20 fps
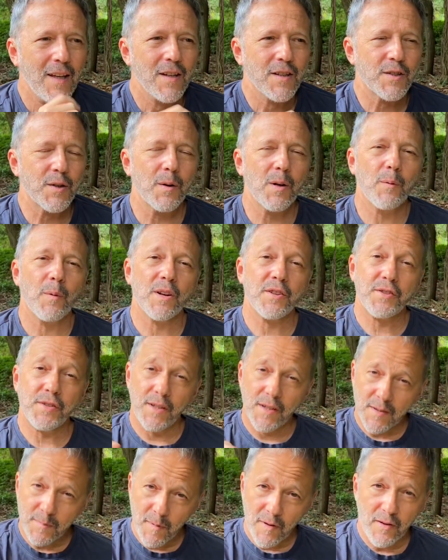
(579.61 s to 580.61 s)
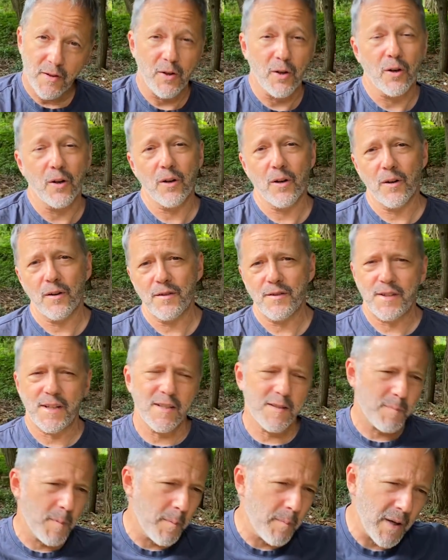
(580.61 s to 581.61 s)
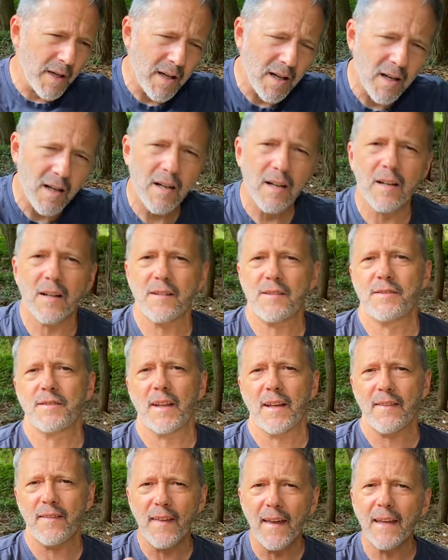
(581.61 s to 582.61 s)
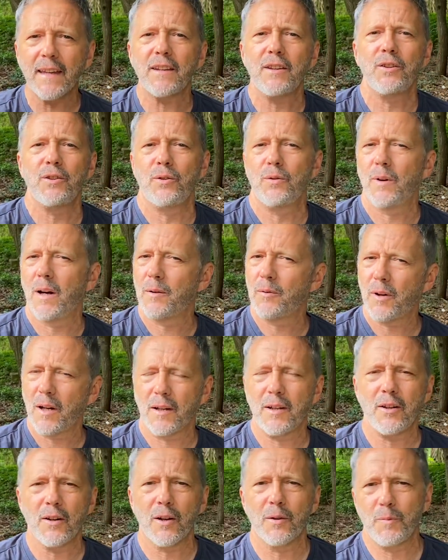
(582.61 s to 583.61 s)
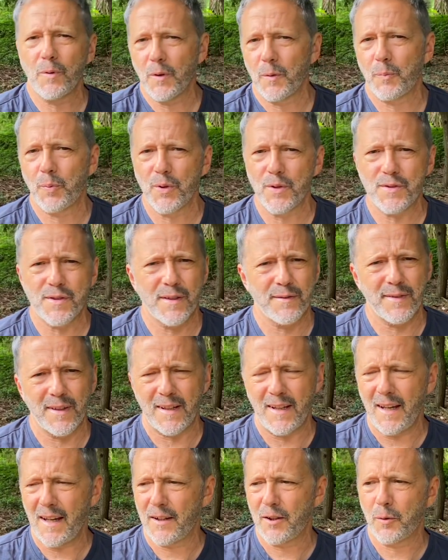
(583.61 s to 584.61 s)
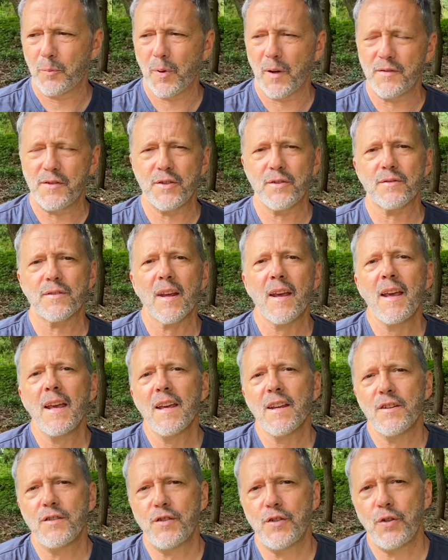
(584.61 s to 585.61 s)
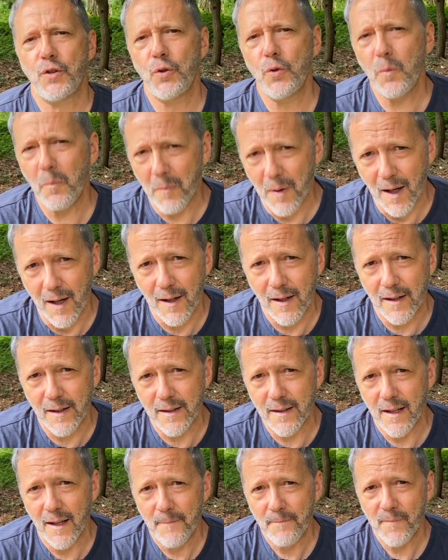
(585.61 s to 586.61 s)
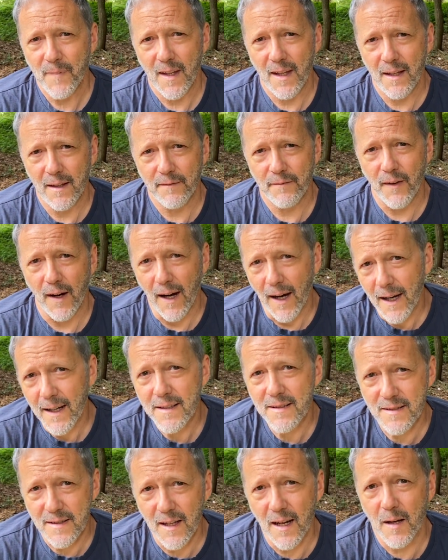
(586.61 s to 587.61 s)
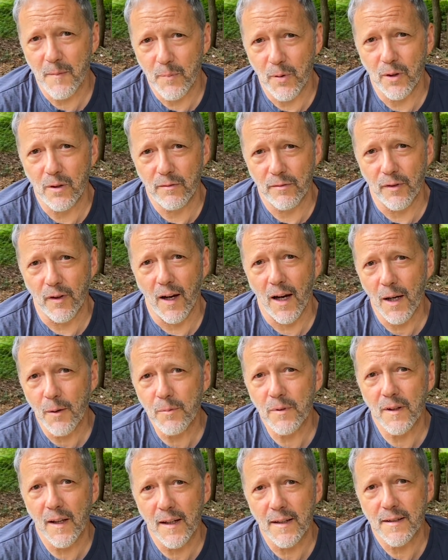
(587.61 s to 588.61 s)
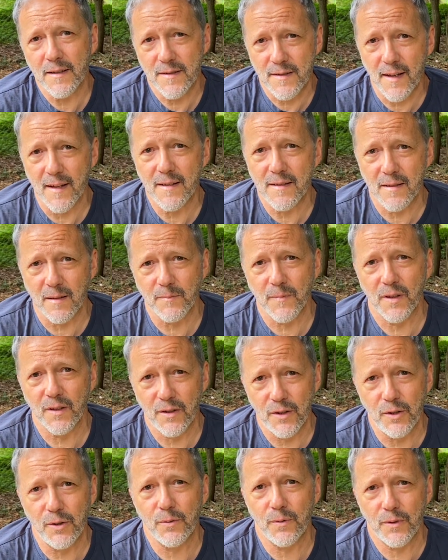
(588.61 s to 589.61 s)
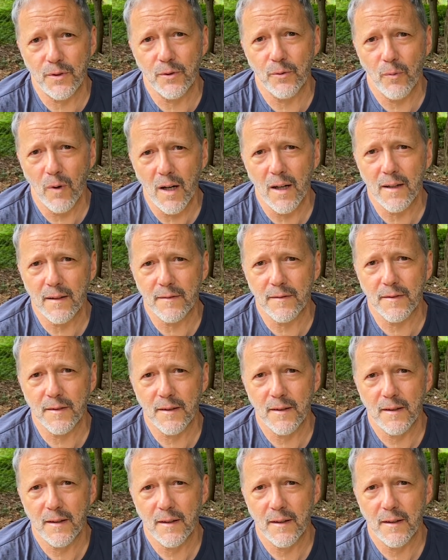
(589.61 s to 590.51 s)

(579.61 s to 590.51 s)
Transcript: So anyway, she gives me the card. She gives me a big hug. She's like, "Thank you. I really appreciate it." I was like, "Yeah, no problem." She goes, "Do you mind if I stop over? I would like to say something to you and your wife."